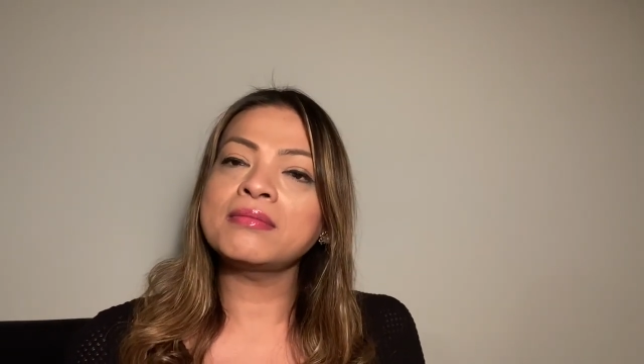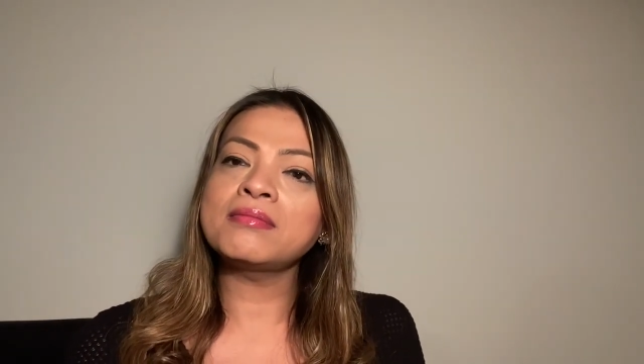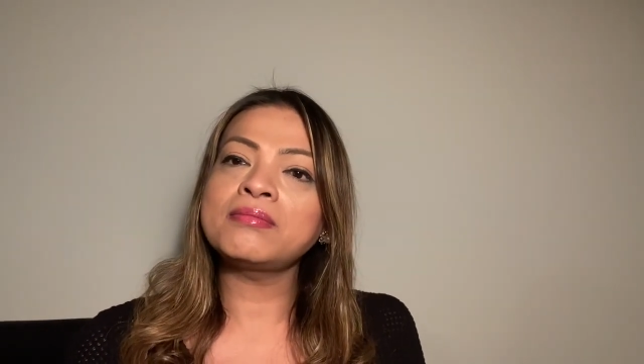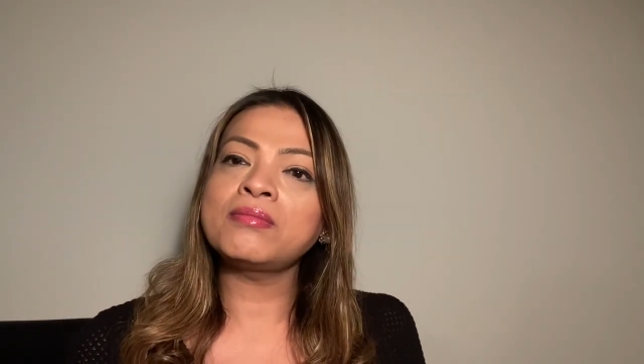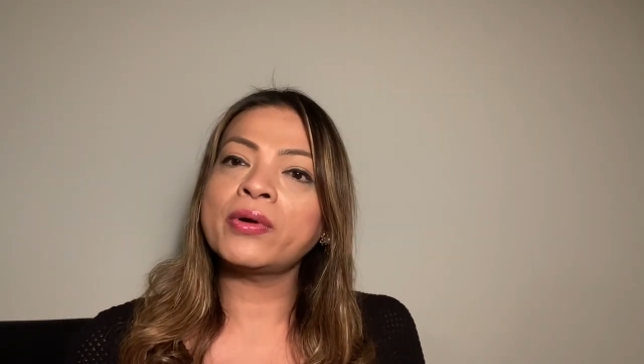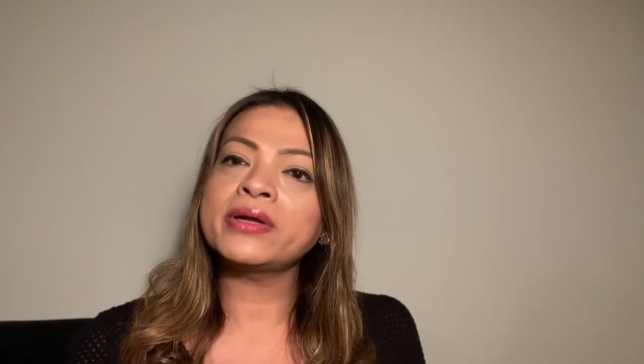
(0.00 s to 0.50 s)

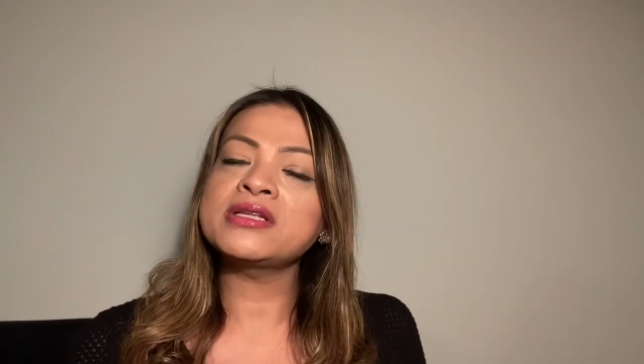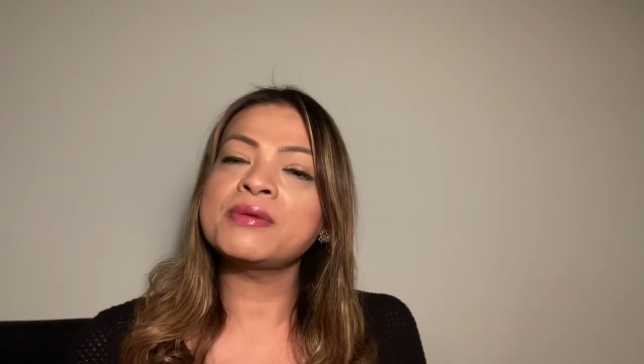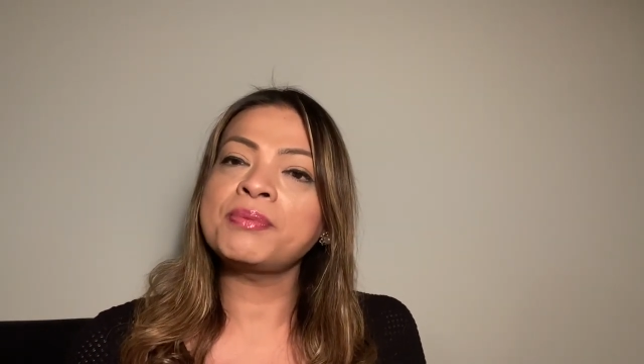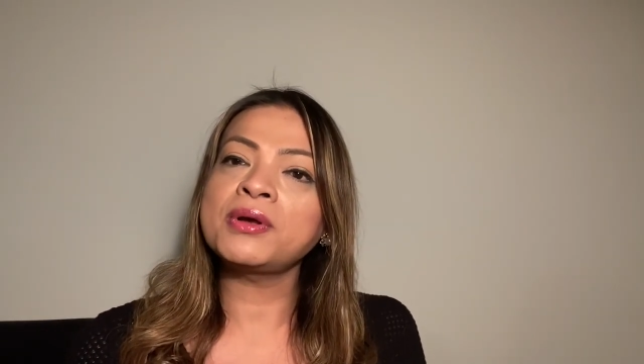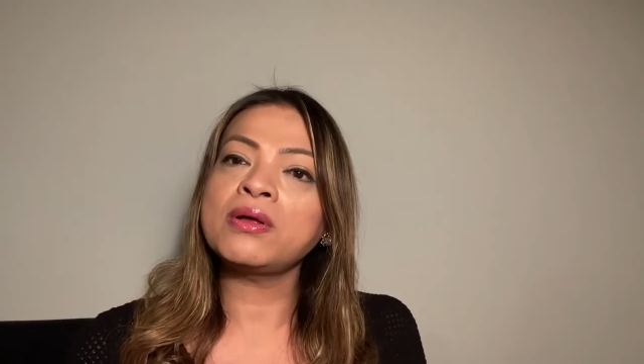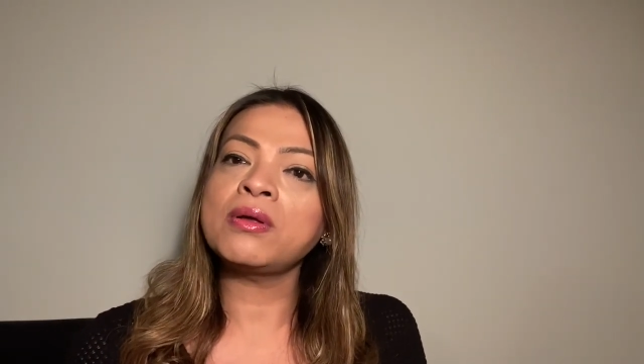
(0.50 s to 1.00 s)
more
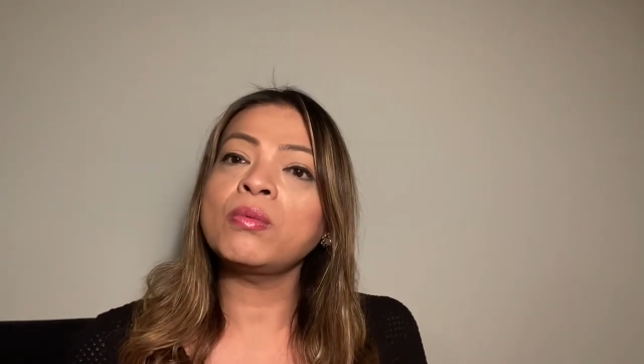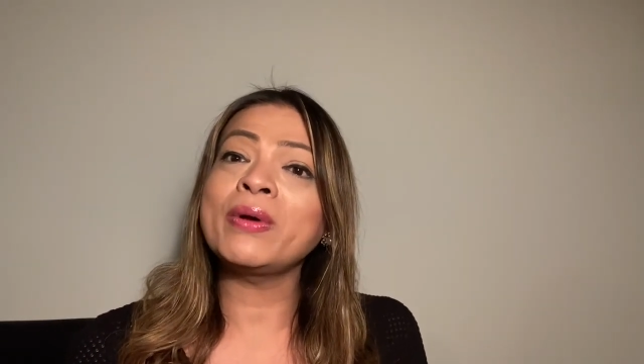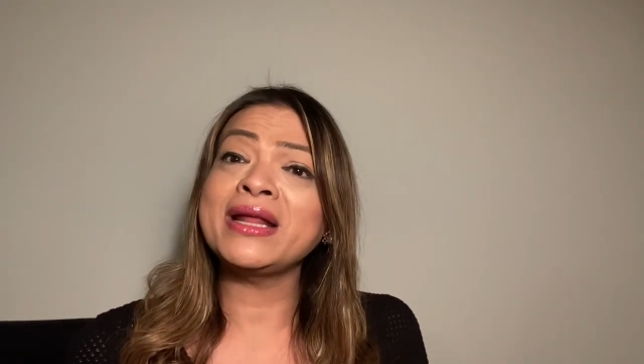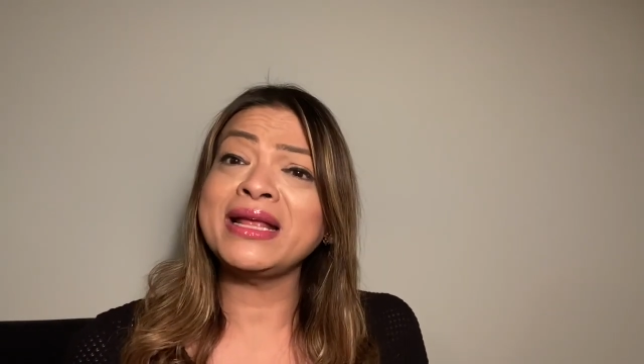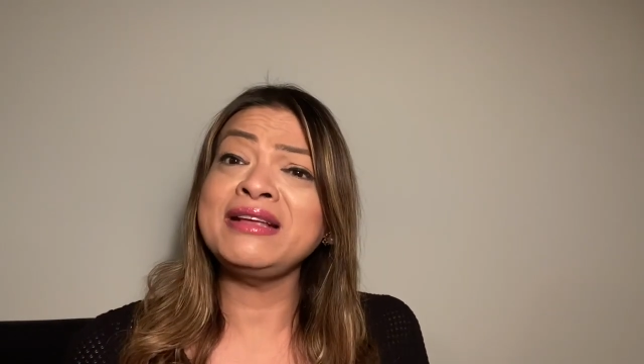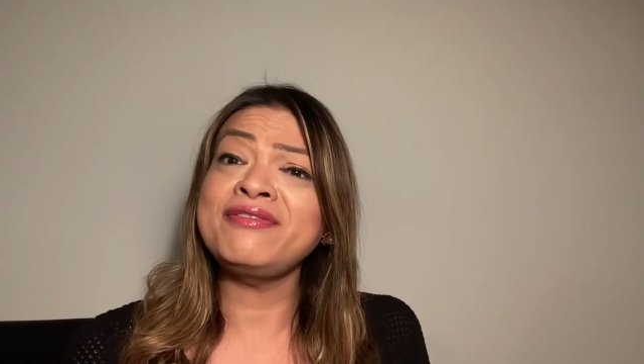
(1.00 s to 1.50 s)
typical
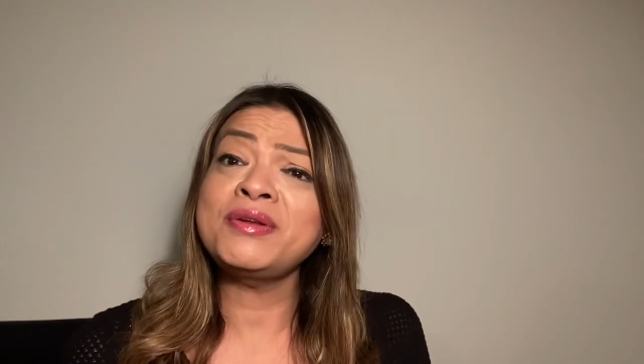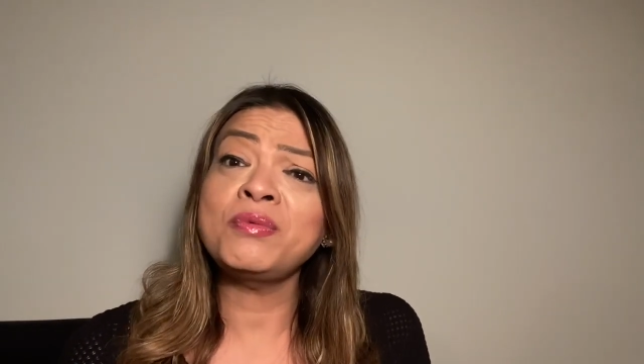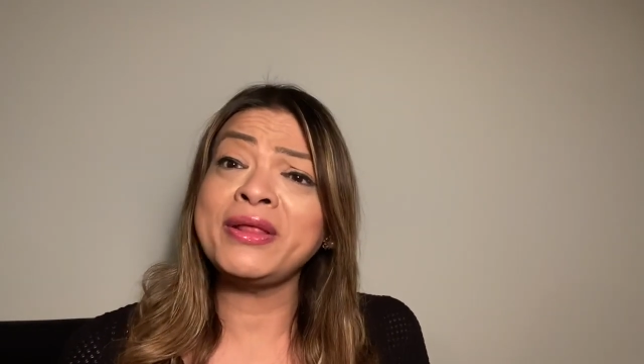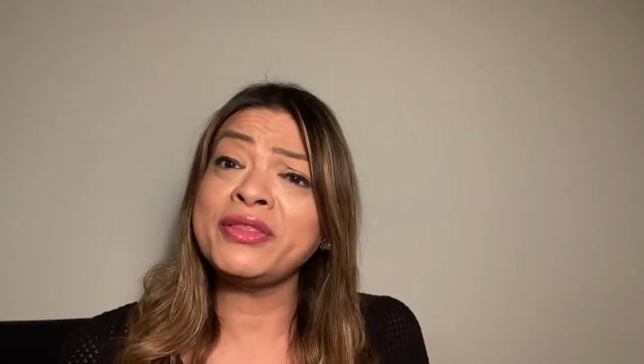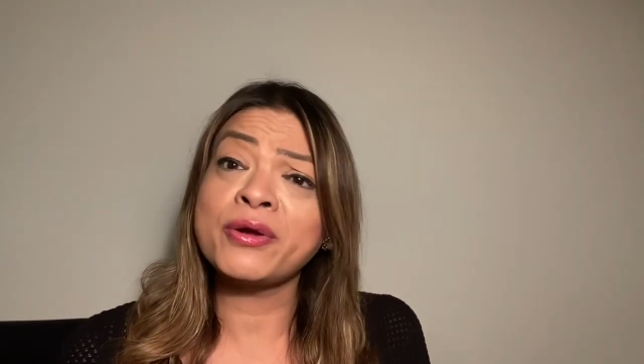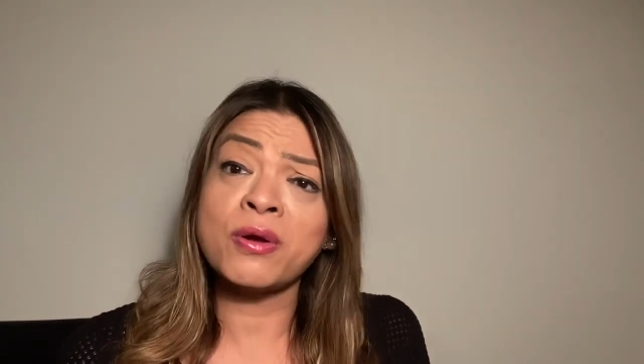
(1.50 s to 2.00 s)
even
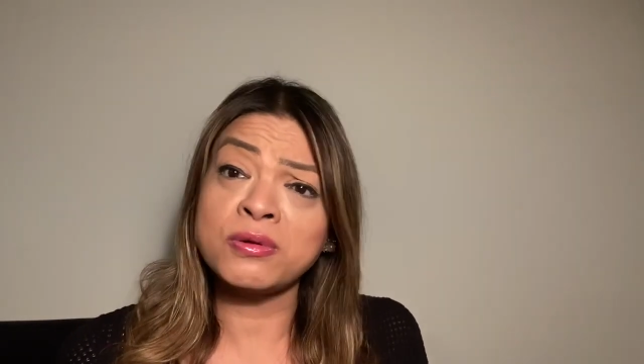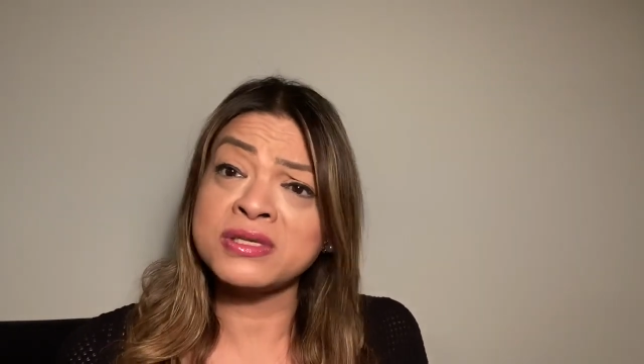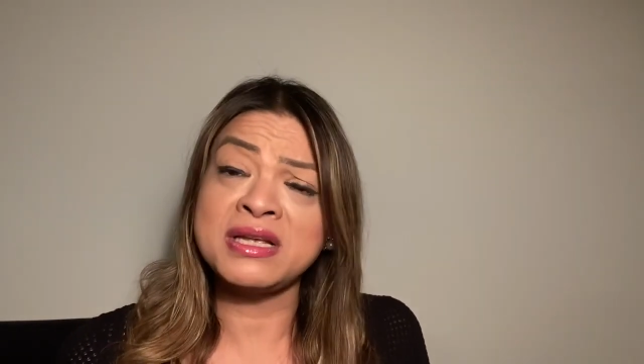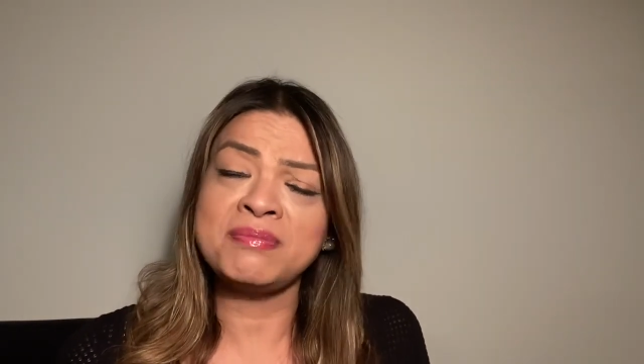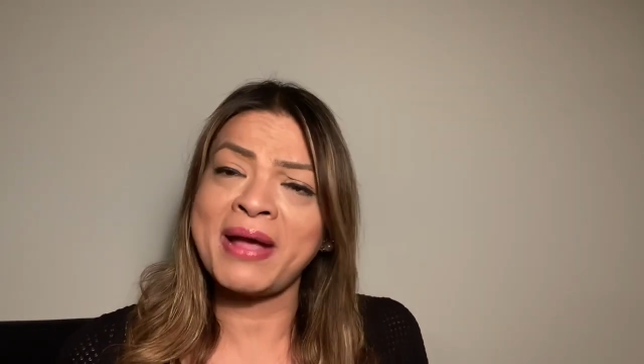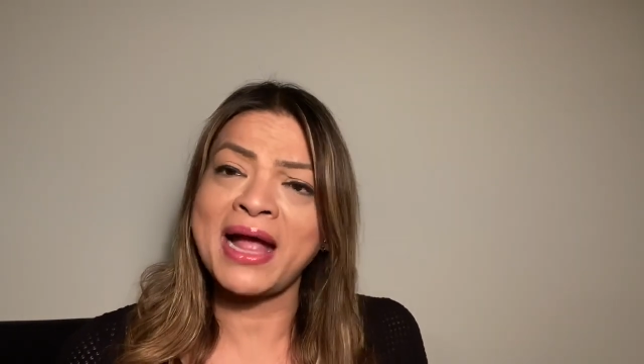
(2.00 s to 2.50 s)
when they're
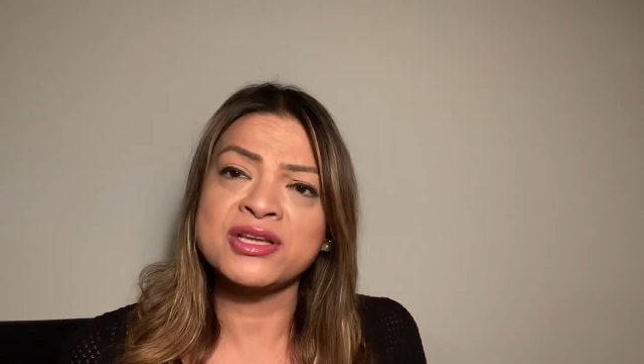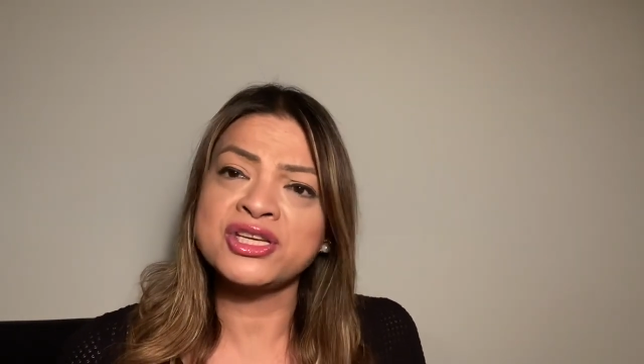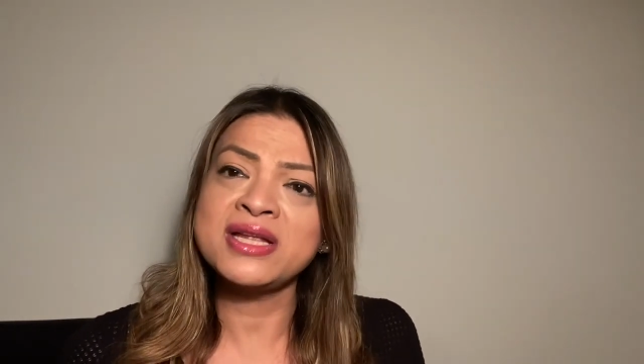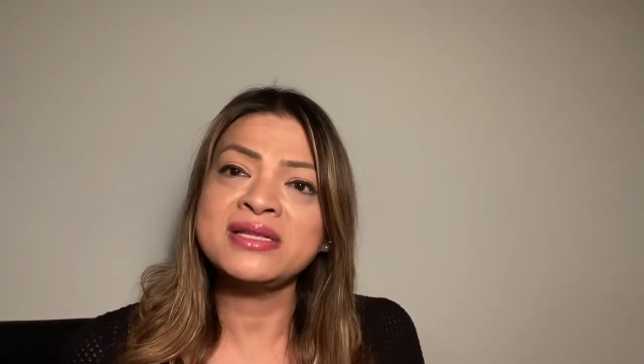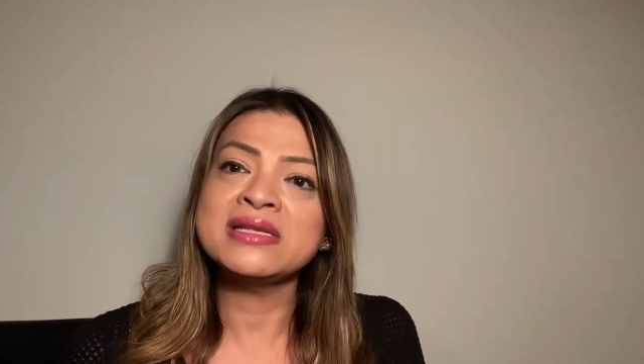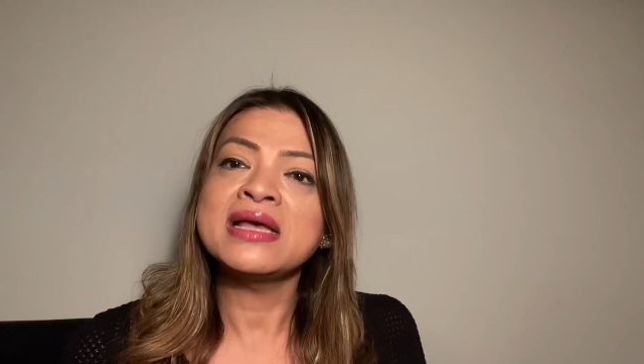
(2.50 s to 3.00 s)
hosting
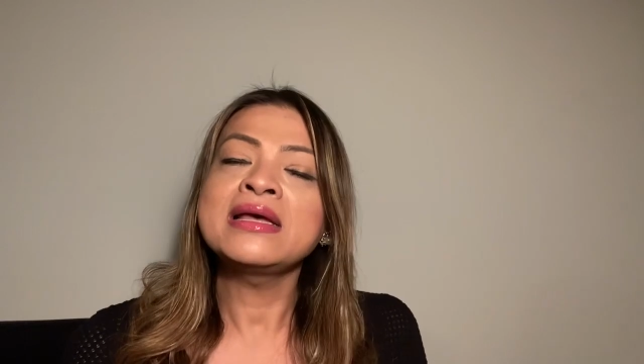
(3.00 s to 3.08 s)
pageants.